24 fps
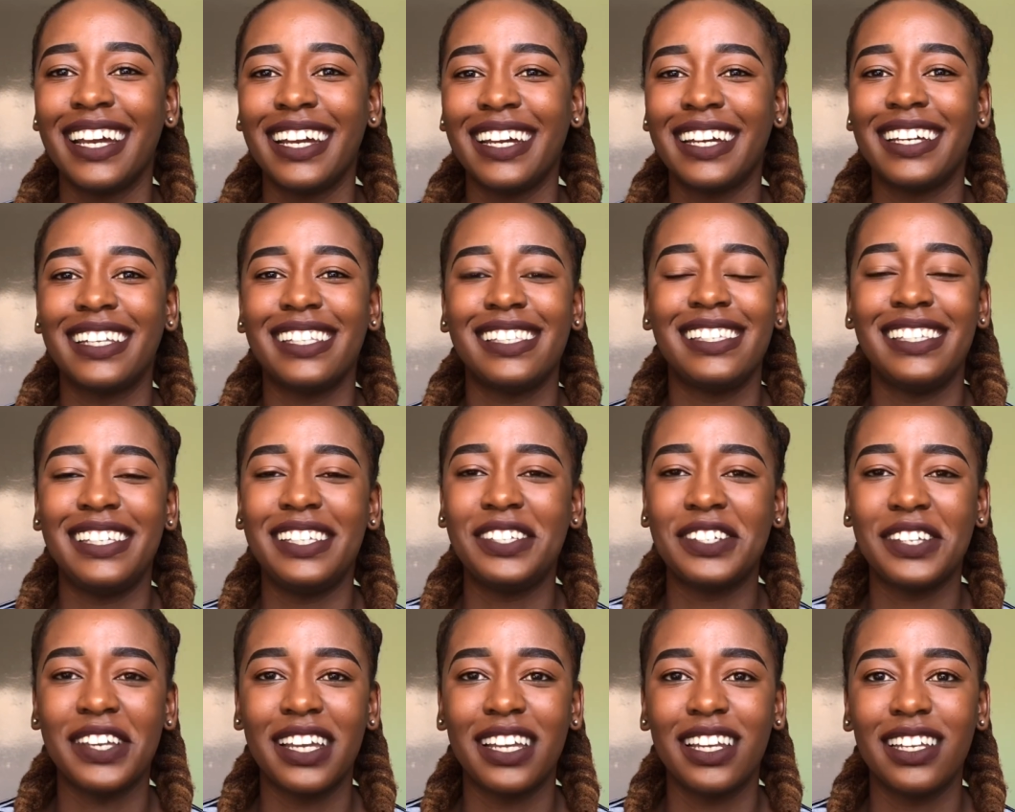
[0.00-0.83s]
I
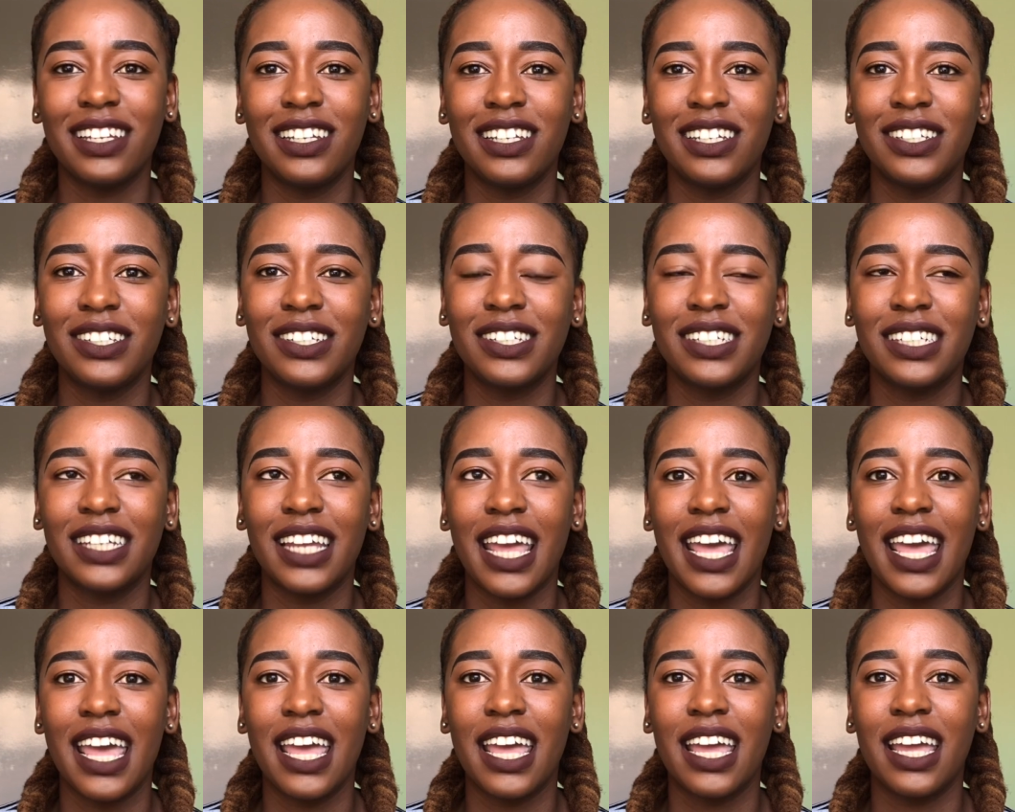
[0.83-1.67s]
teach English,
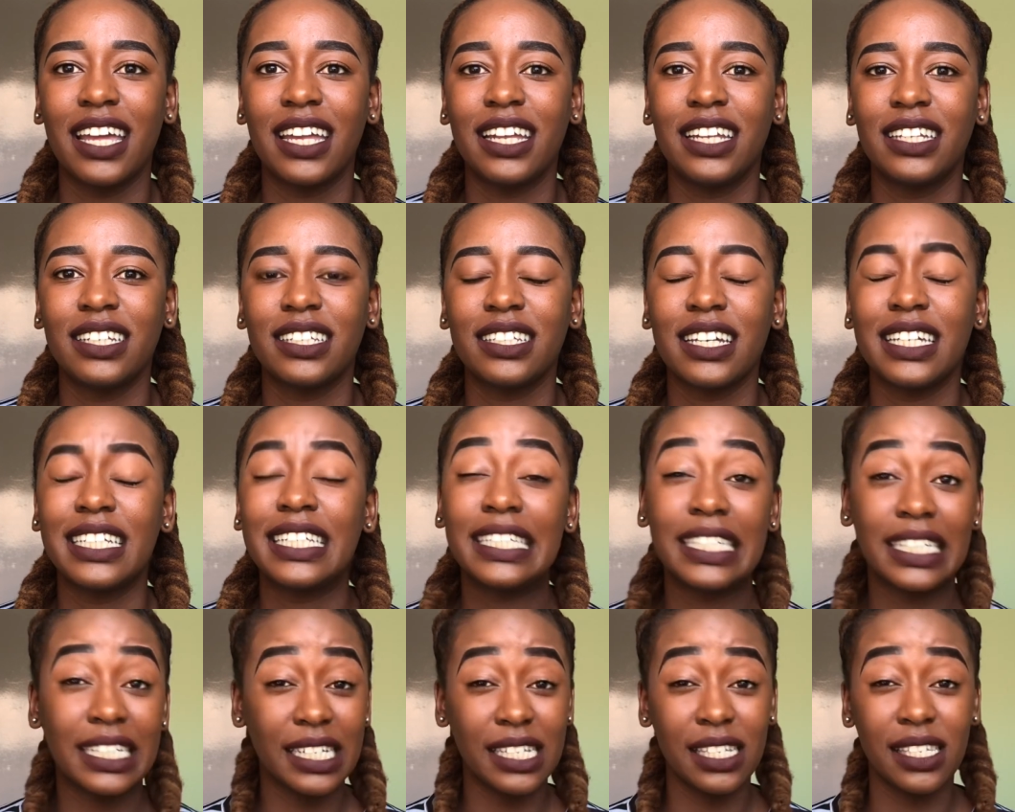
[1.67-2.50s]
and I
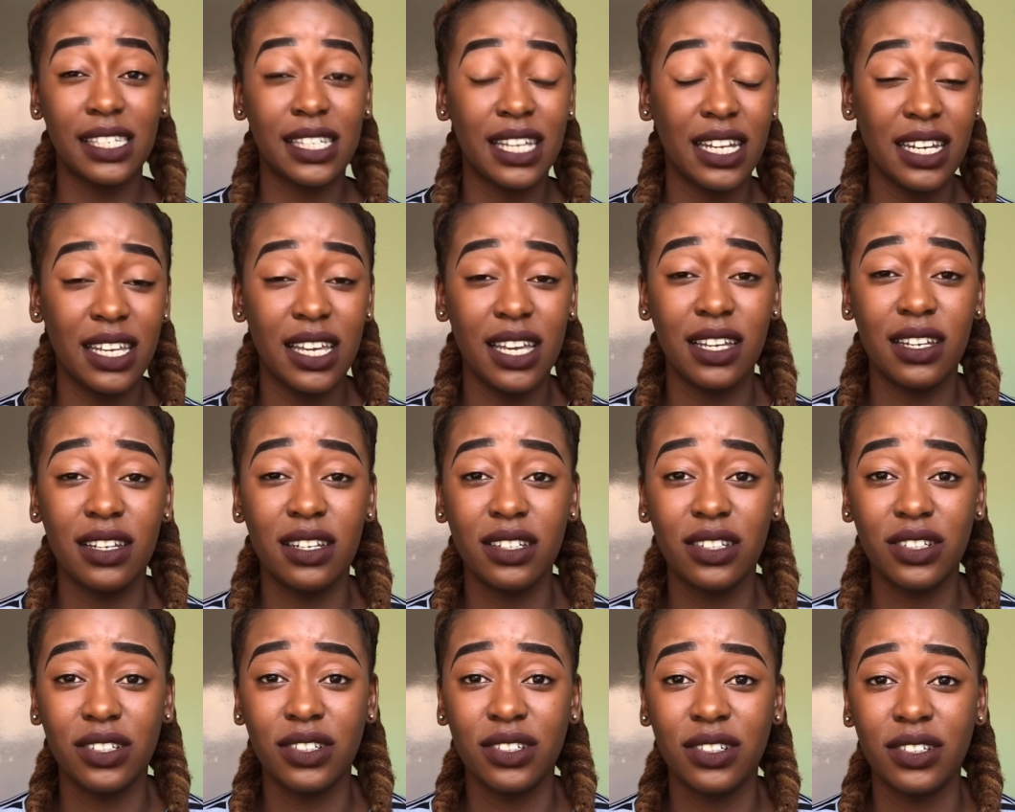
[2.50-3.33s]
didn't study
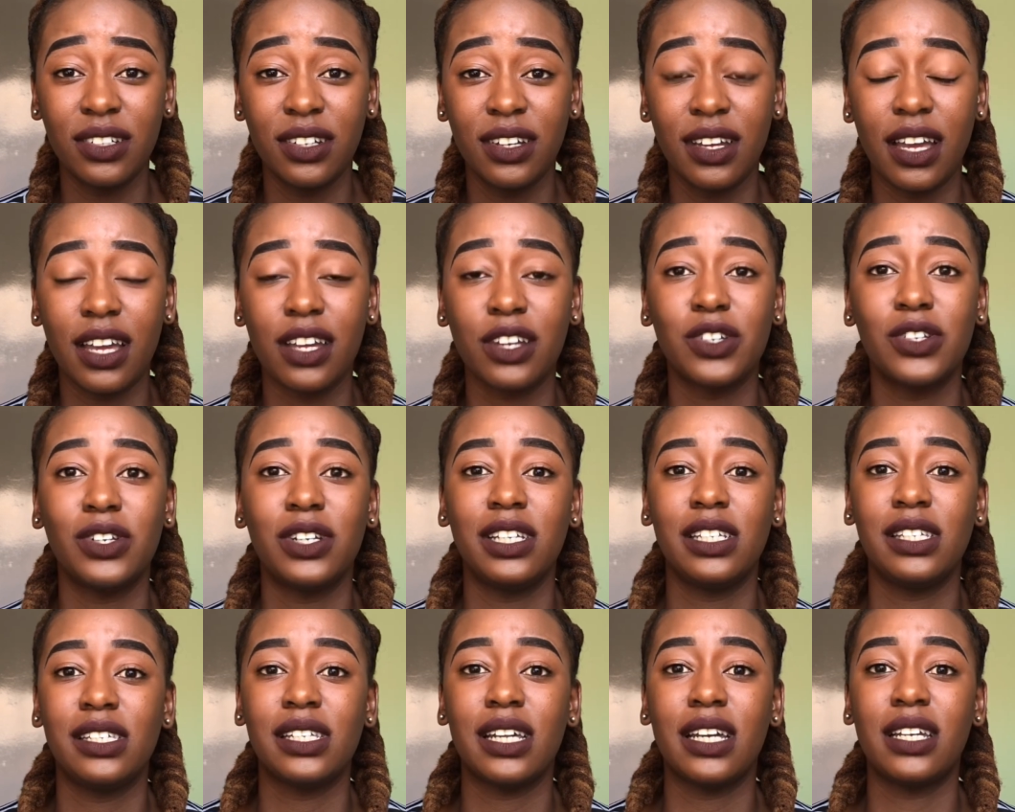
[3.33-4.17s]
English. I
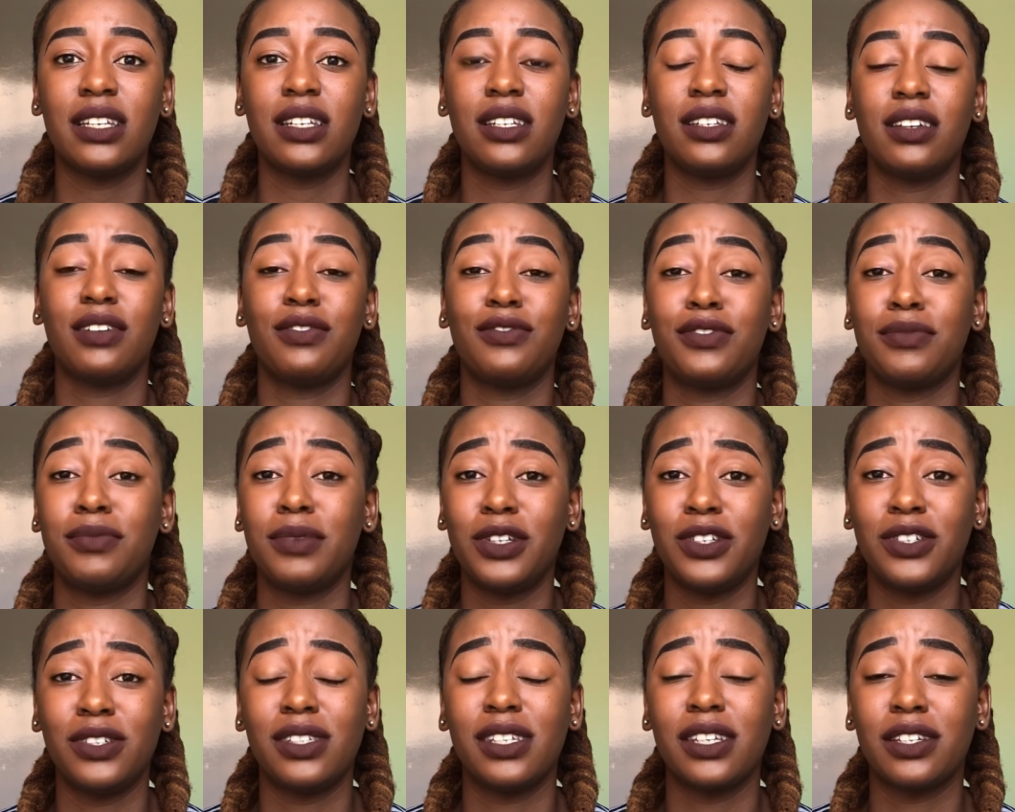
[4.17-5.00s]
actually studied
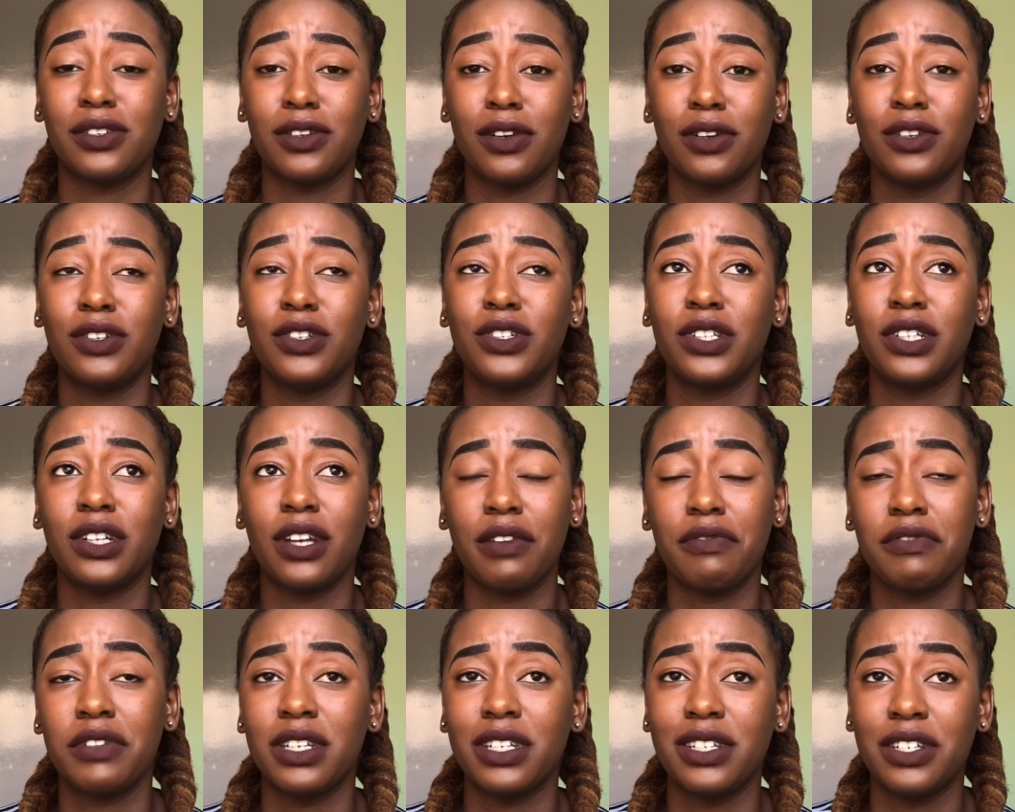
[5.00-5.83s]
information technology. I
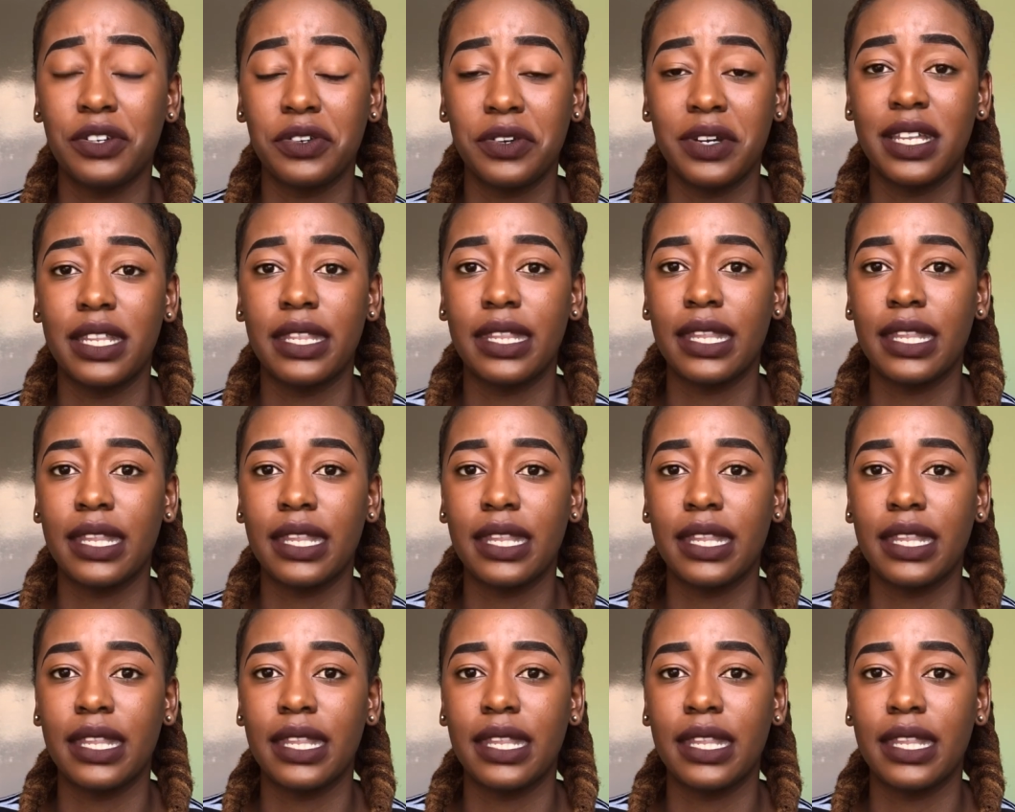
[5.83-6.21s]
have a degree